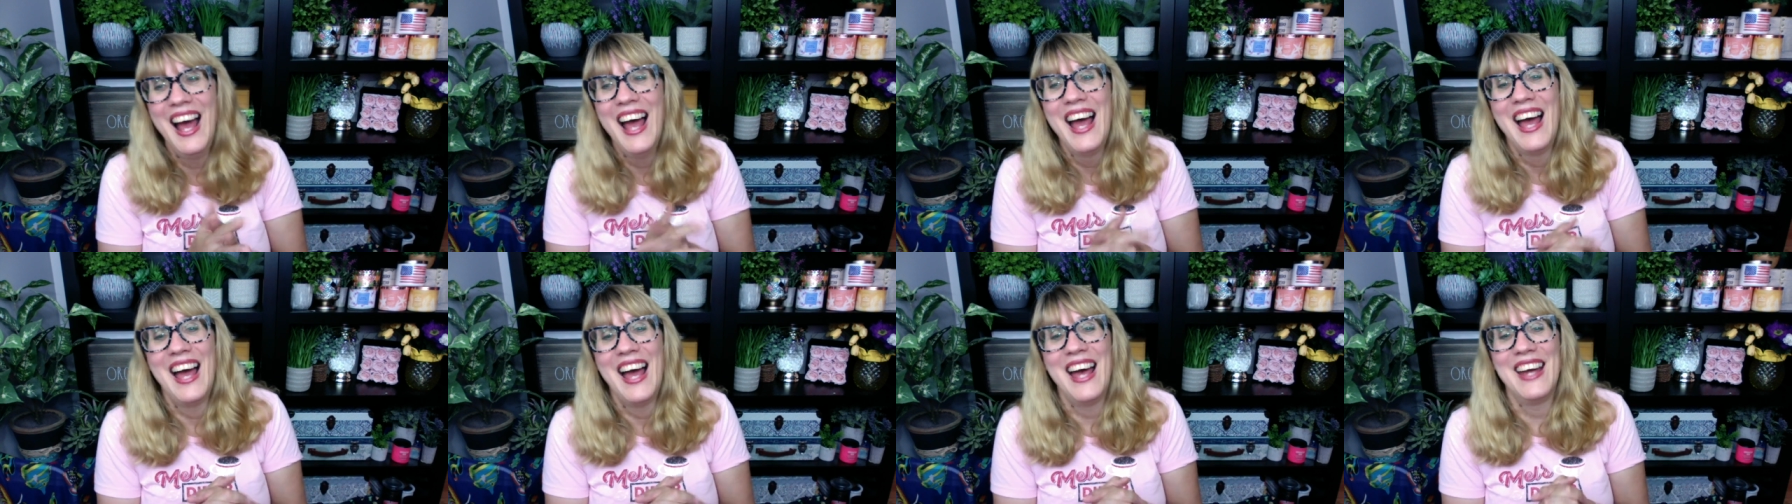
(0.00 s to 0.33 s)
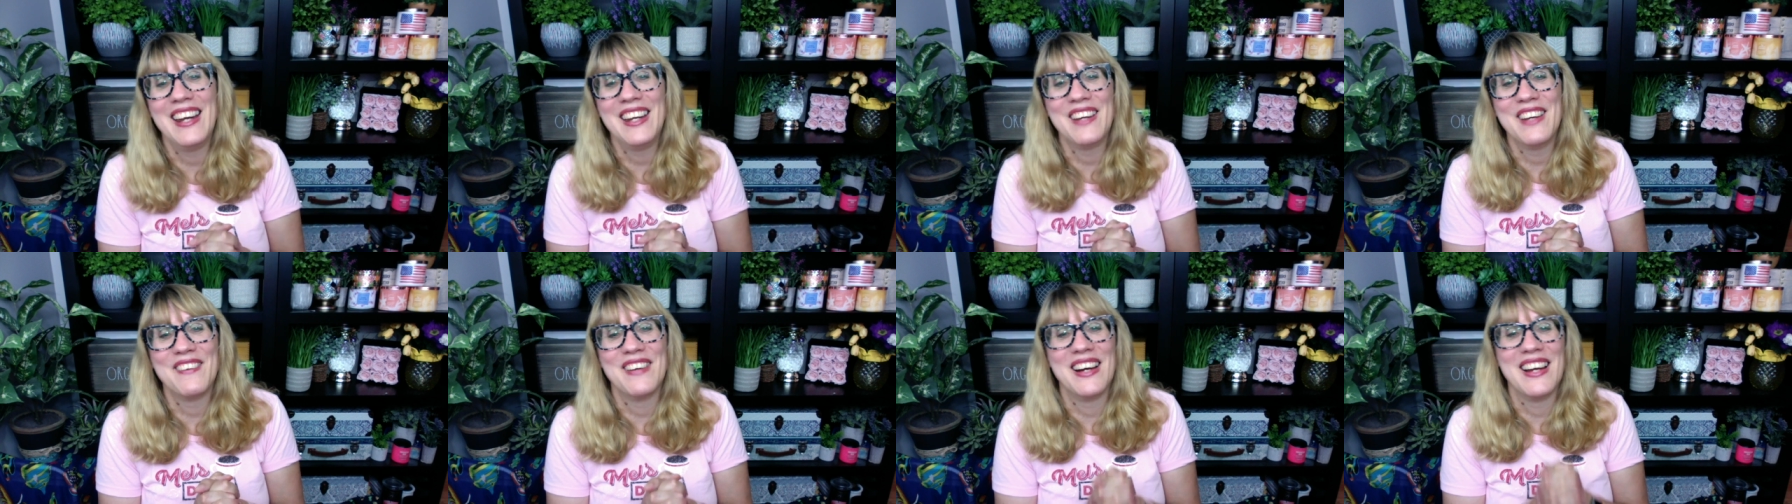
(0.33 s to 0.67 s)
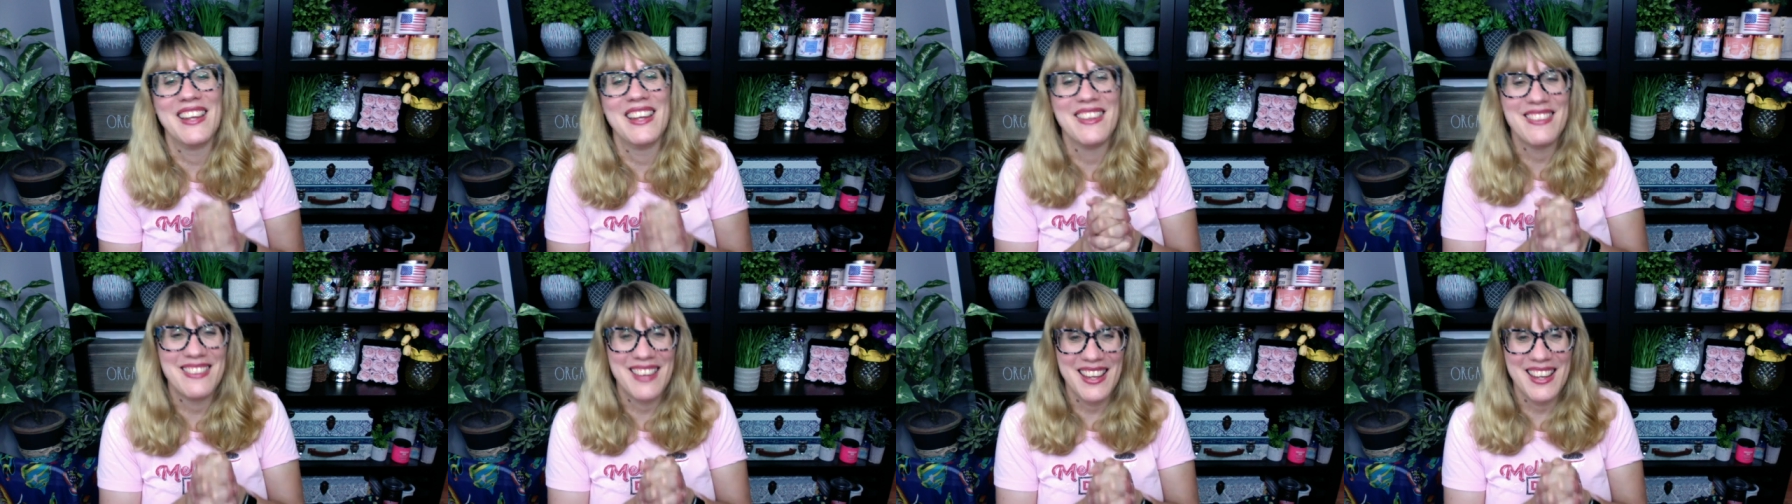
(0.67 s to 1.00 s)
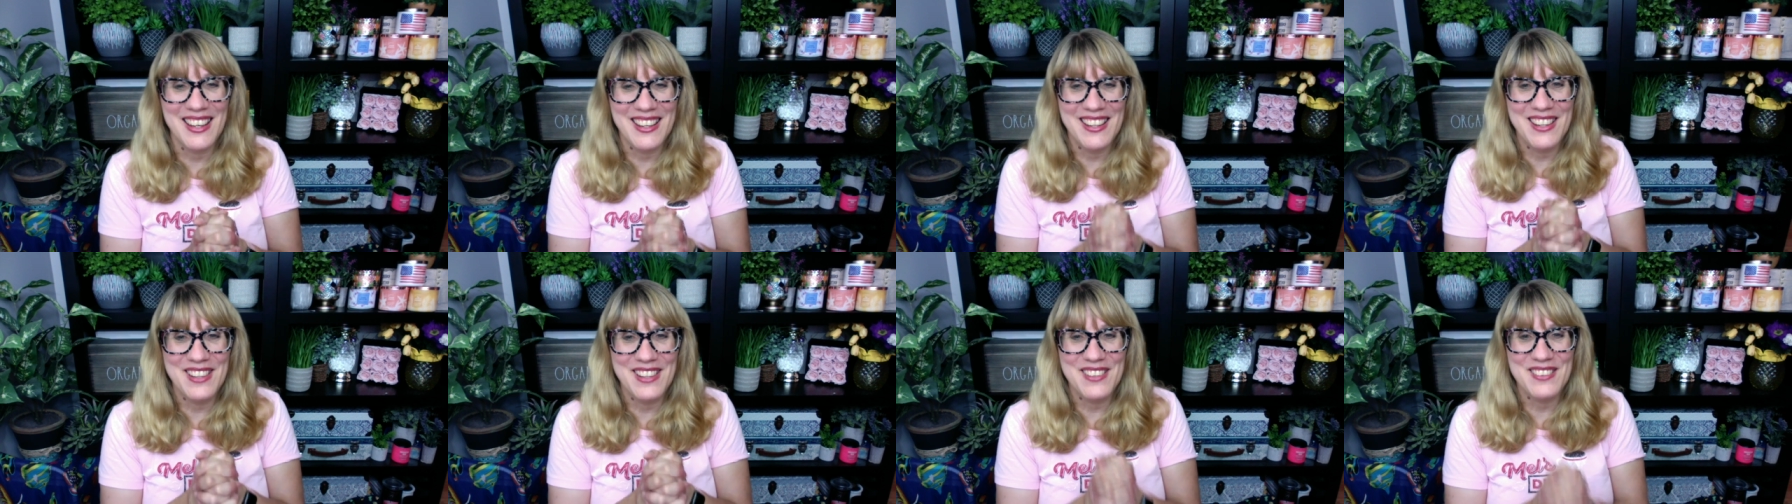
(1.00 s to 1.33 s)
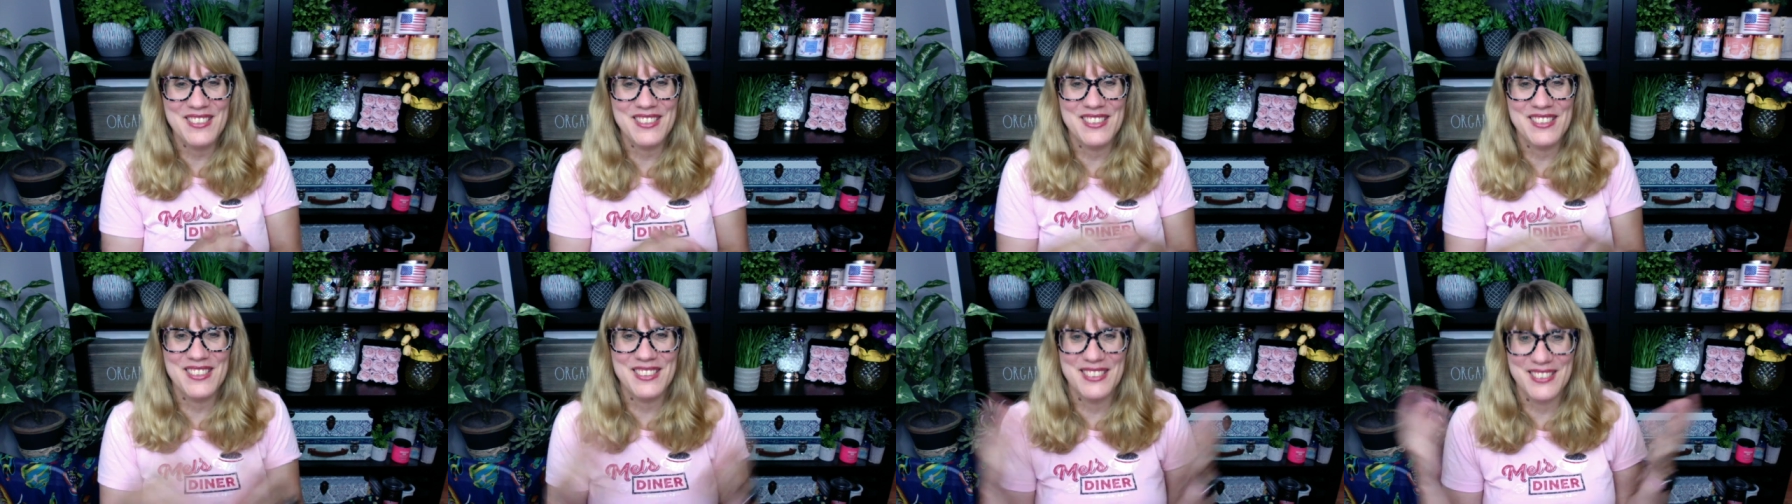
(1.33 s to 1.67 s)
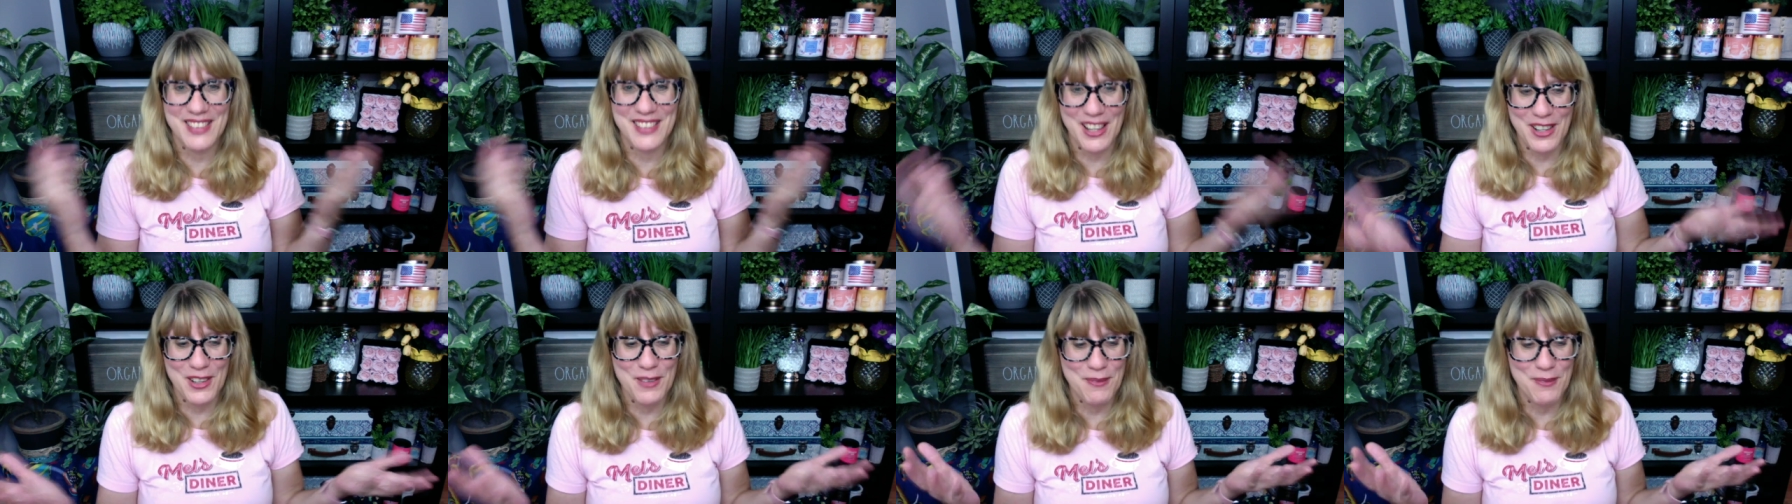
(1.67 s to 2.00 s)
Anyway, thank you
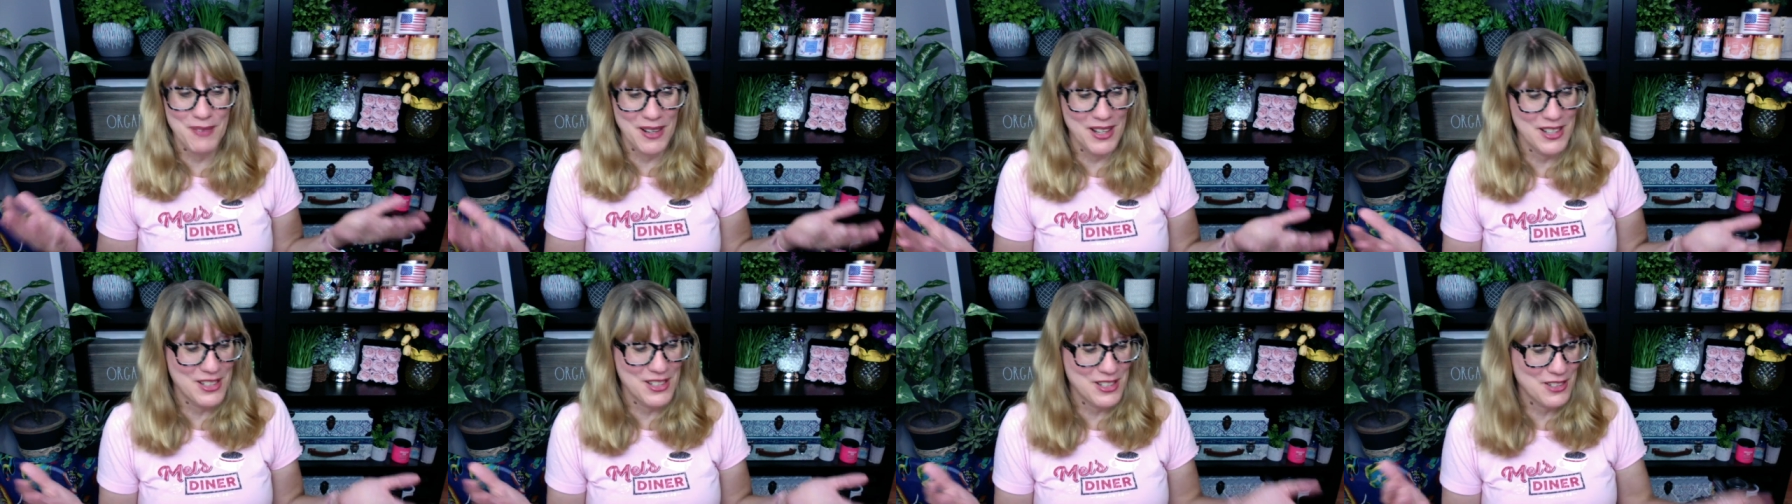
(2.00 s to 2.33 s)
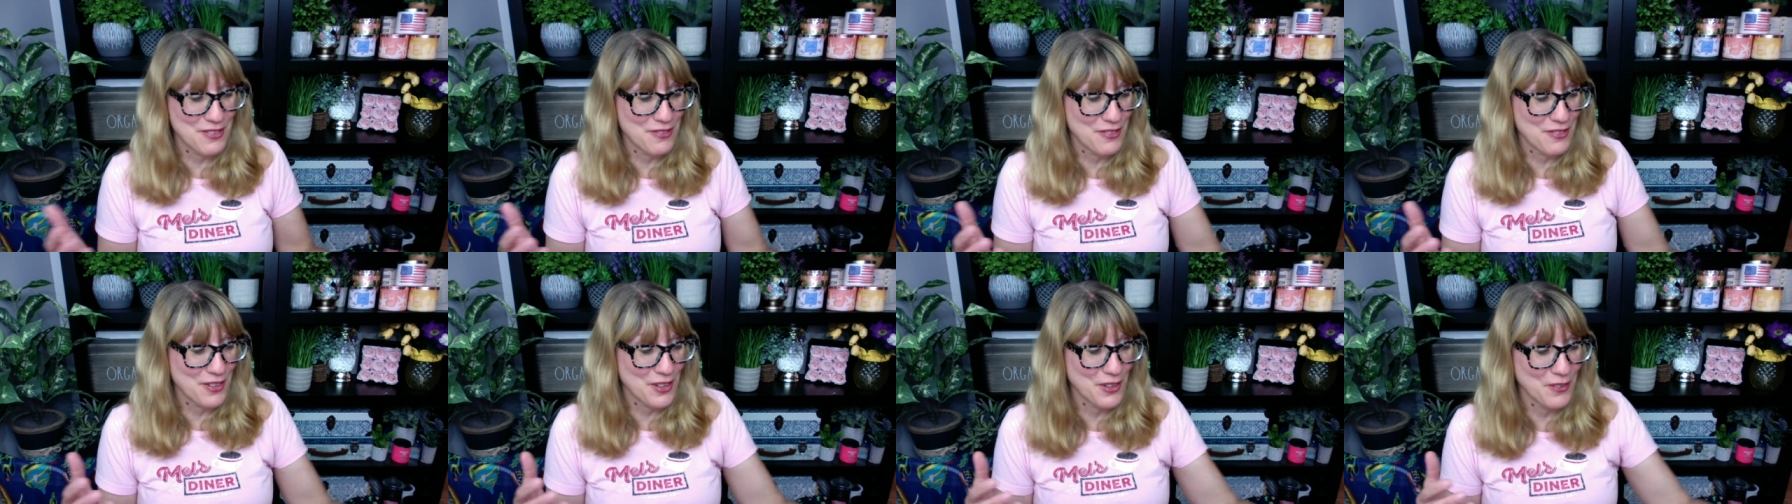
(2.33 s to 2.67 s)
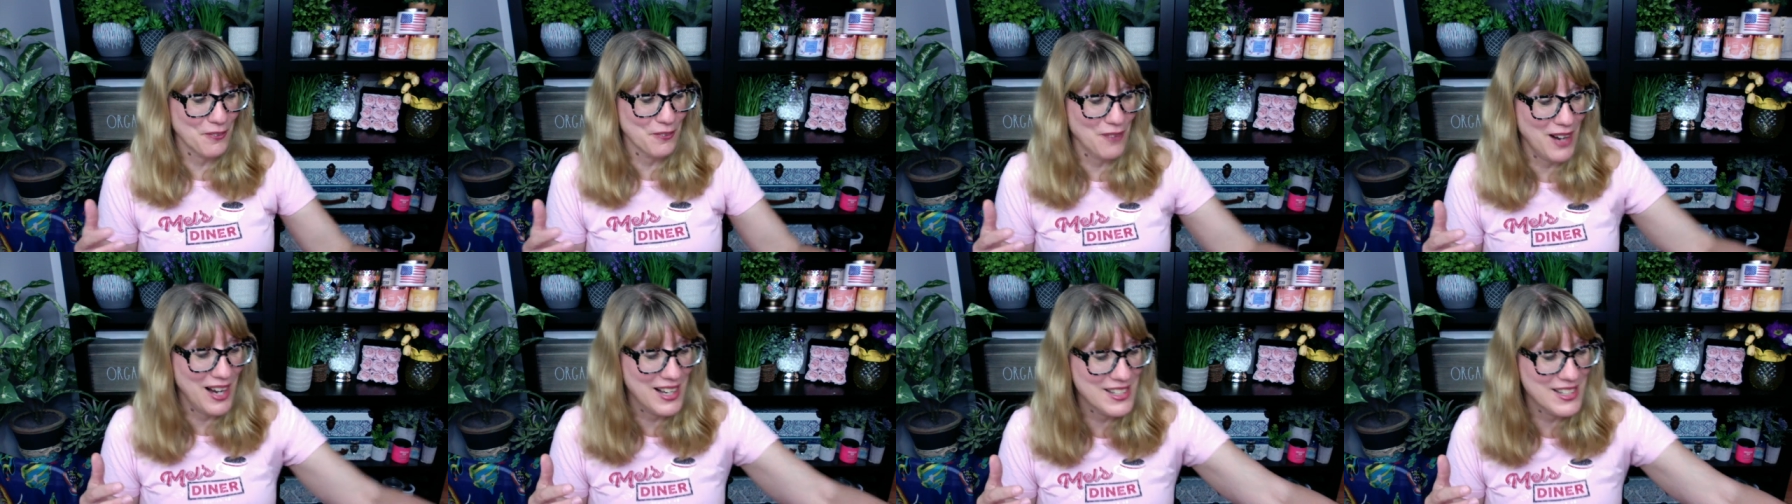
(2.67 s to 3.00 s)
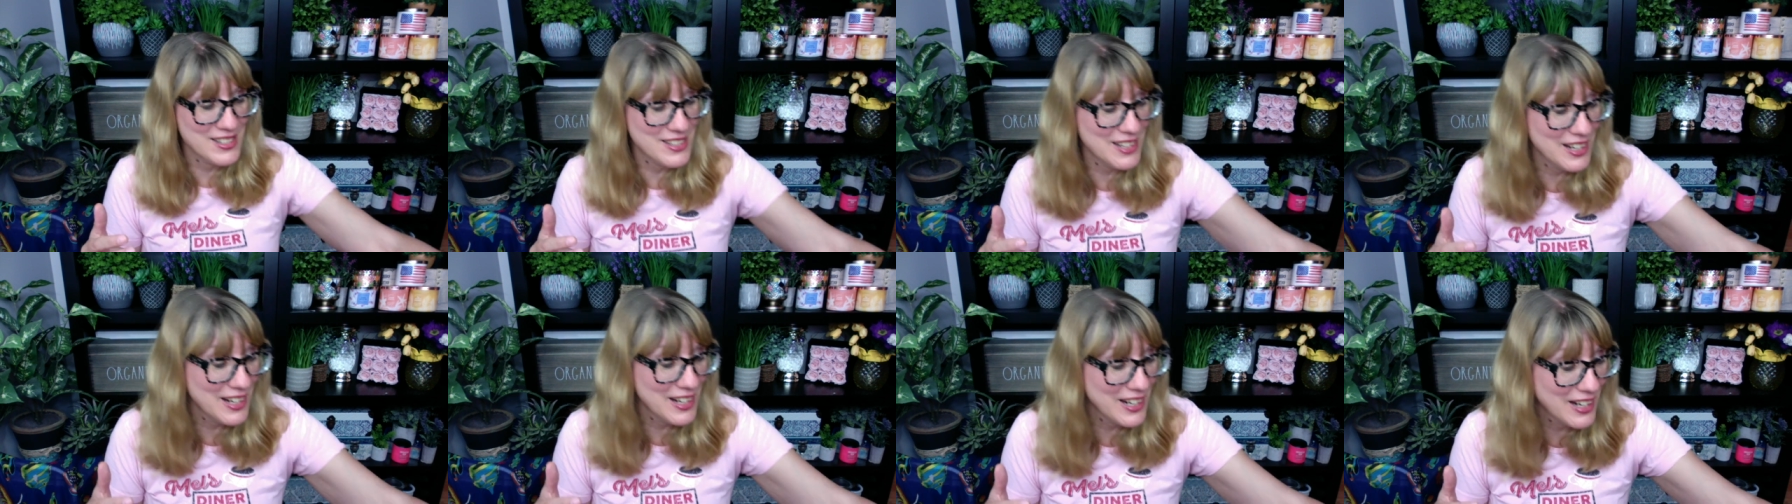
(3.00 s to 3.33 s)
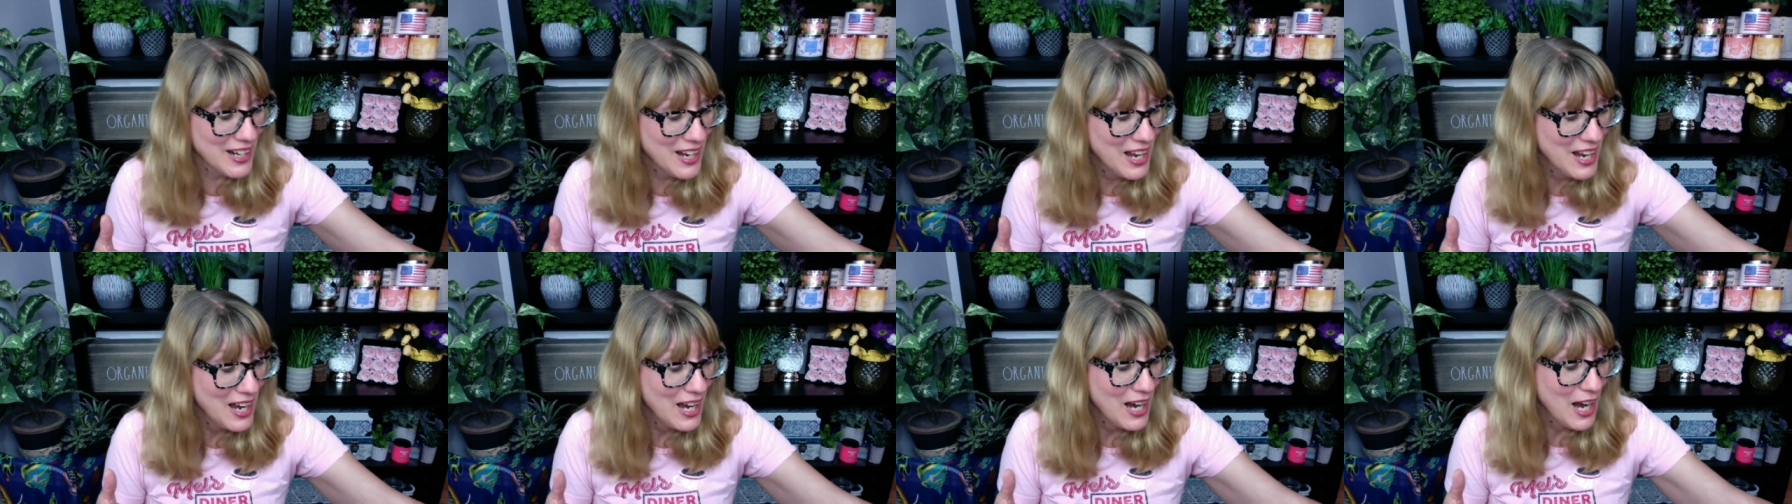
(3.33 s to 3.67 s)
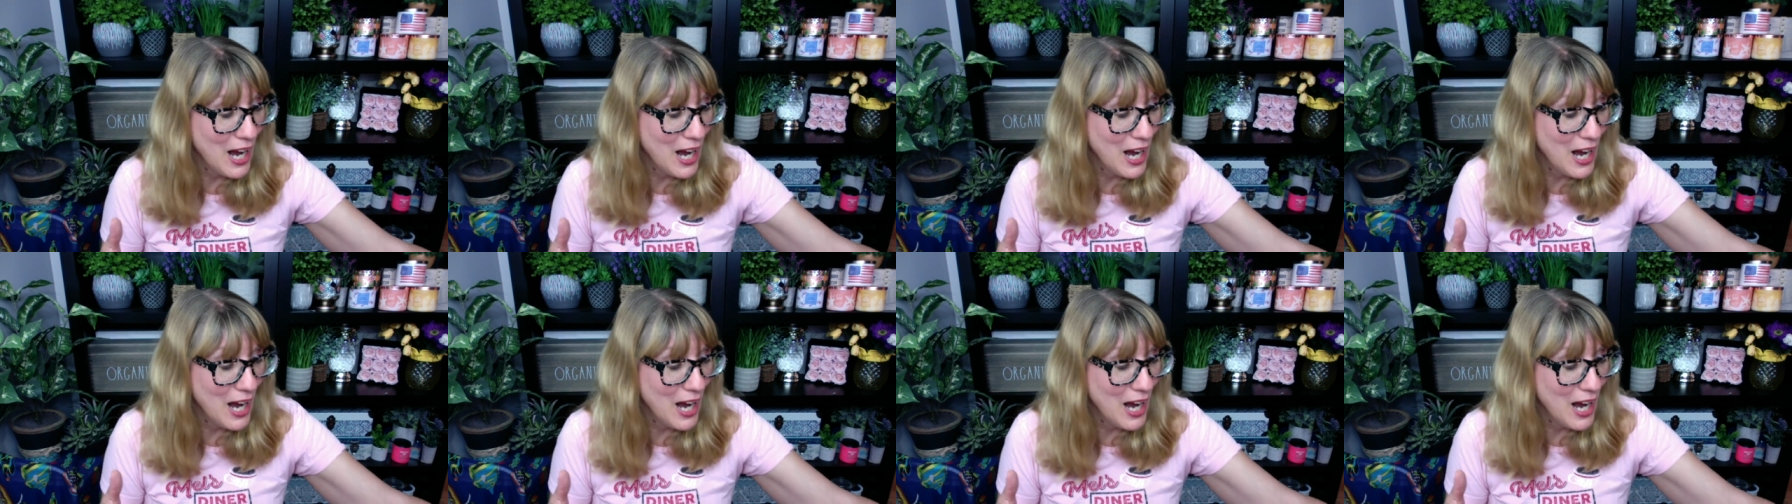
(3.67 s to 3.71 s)
so much for watching.